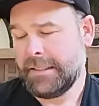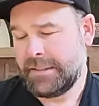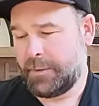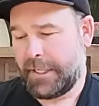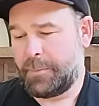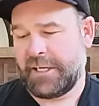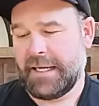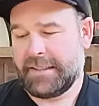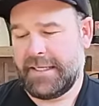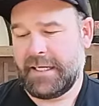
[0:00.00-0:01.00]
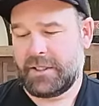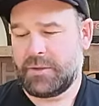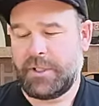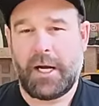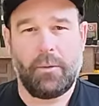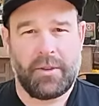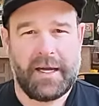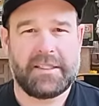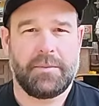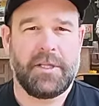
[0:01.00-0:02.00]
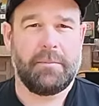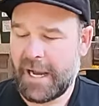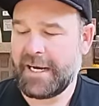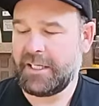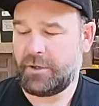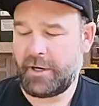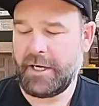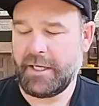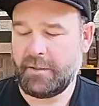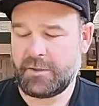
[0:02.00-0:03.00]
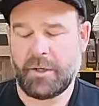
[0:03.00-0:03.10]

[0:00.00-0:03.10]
So we're going to bring that down because we don't want that to be the main ingredient,